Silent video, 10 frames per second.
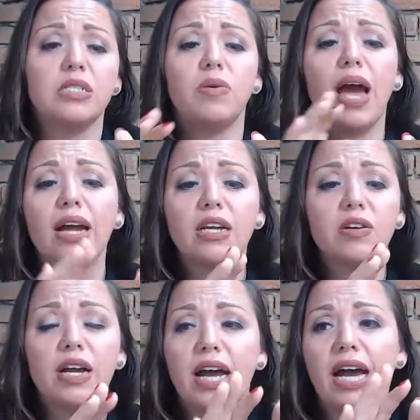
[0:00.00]
So
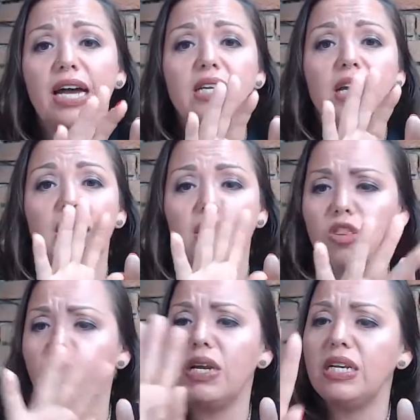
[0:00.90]
Acura had
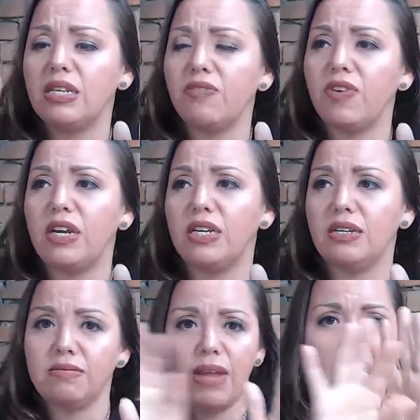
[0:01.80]
3 different
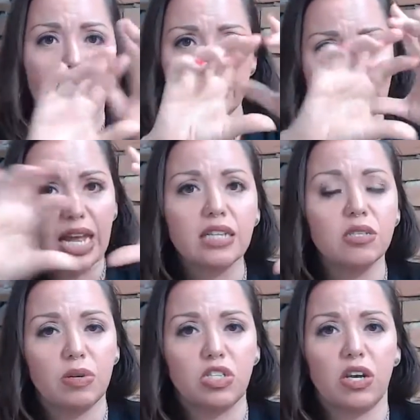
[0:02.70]
ads next
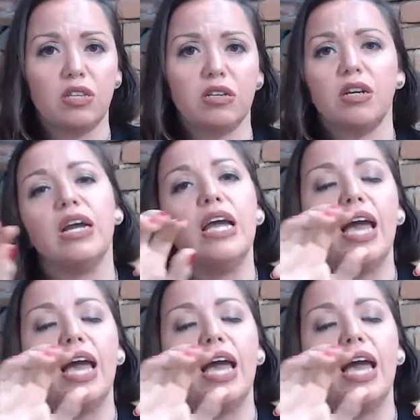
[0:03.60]
to each other.